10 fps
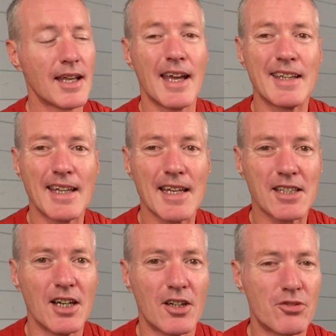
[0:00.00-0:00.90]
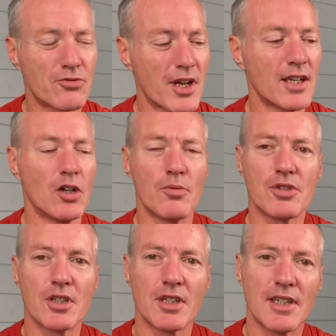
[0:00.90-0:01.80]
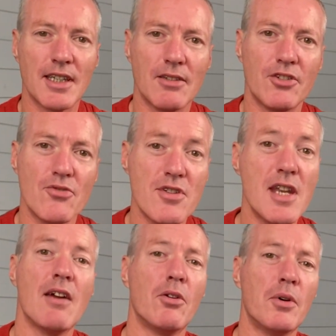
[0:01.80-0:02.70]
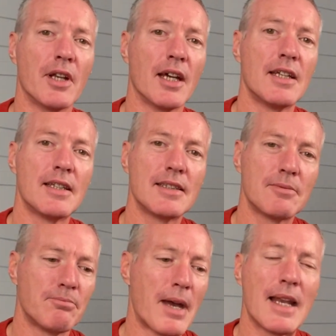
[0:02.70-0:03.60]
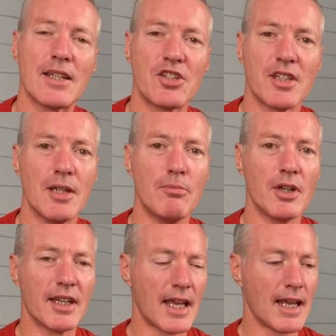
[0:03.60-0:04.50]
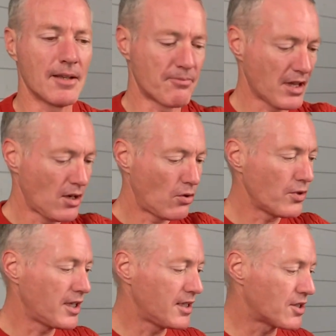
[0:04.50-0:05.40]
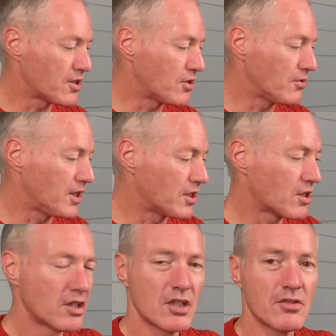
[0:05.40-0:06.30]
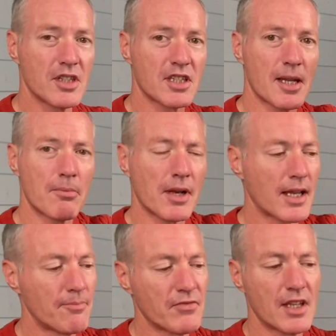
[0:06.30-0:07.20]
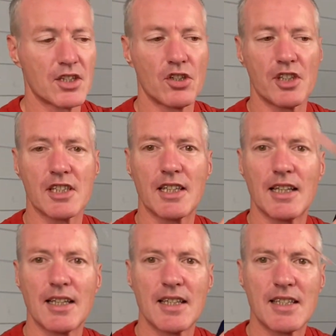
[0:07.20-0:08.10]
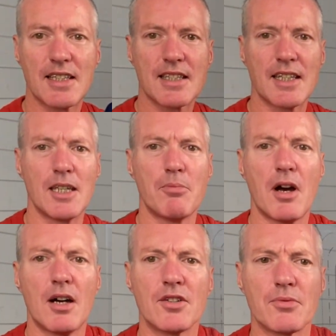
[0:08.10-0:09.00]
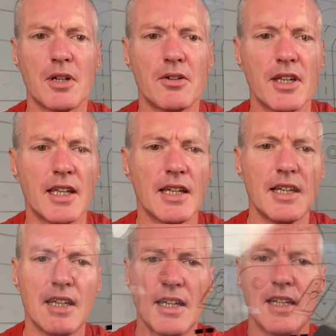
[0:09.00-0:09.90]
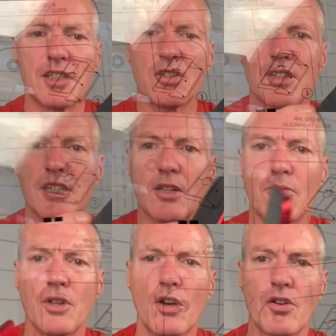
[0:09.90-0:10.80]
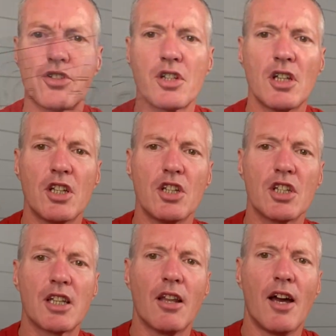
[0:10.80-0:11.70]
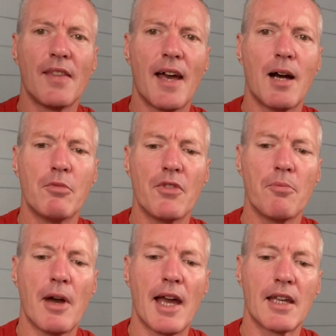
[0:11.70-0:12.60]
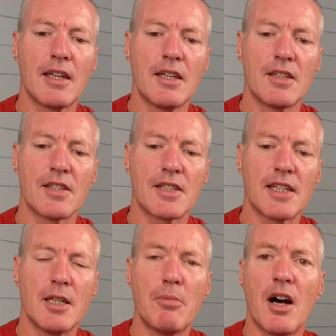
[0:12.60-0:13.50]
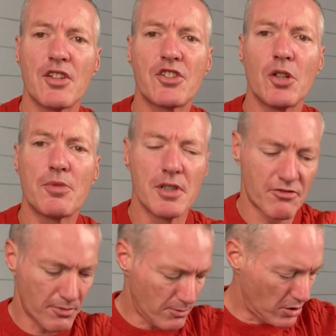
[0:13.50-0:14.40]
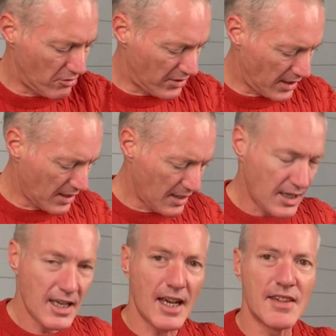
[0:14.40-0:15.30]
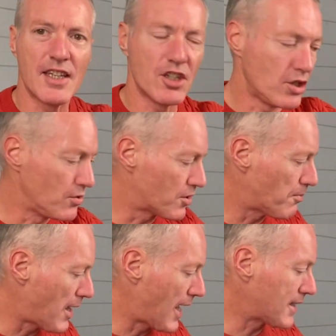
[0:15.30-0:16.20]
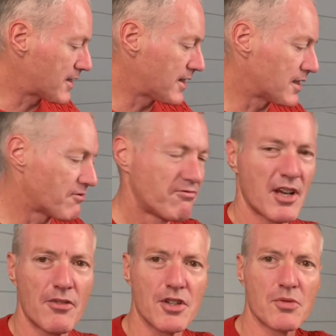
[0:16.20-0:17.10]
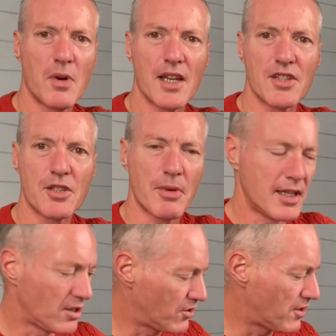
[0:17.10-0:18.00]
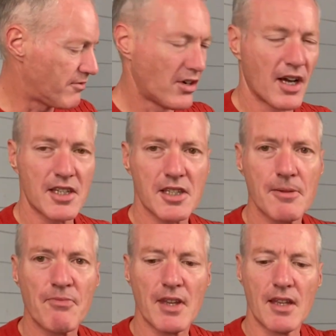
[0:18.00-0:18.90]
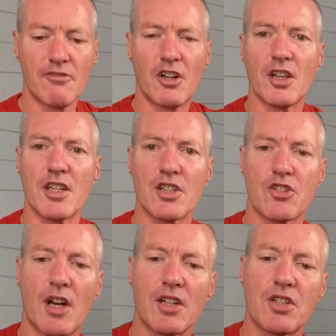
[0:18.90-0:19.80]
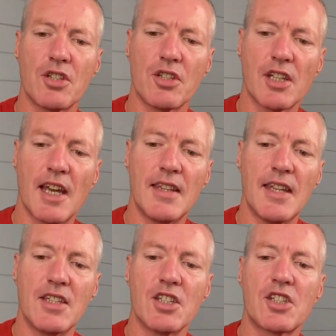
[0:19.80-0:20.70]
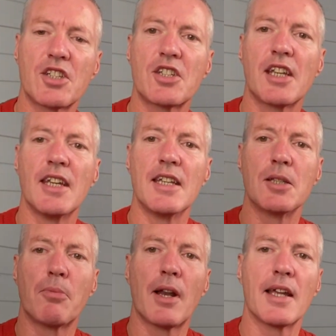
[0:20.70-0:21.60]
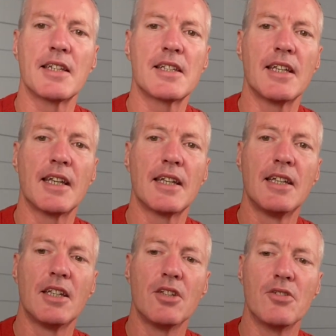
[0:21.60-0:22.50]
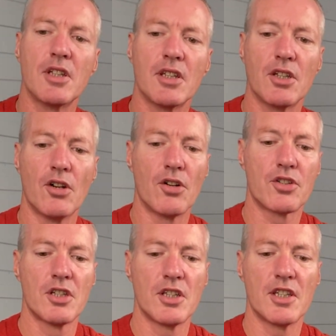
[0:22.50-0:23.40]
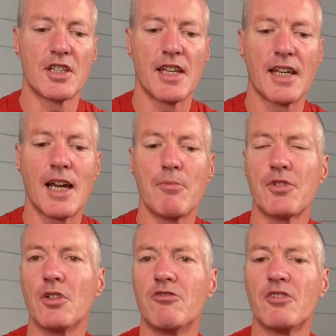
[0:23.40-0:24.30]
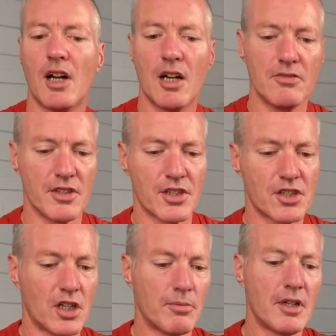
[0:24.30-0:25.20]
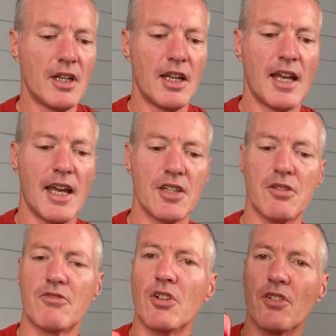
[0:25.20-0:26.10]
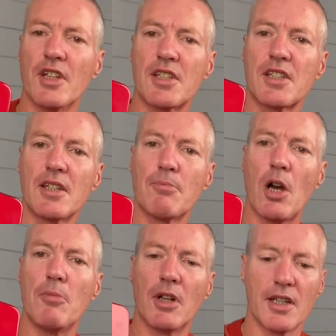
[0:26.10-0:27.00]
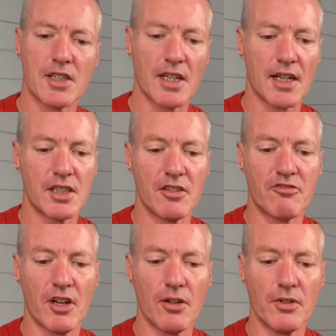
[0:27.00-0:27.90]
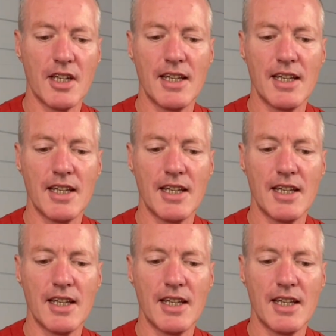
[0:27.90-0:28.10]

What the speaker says: And that's a great option if you never want to balance your gimbal again. All you need to do is use this template. It's got this little sticky part as well here, and it's got this little notch. You just line that up with the back. The sticky part stops it from moving, and then you use the pads, and there's various ones depending on the device. Follow the instructions and then just stick it into place here using the notch. This then comes off over the top and you've got this permanently stuck to your phone.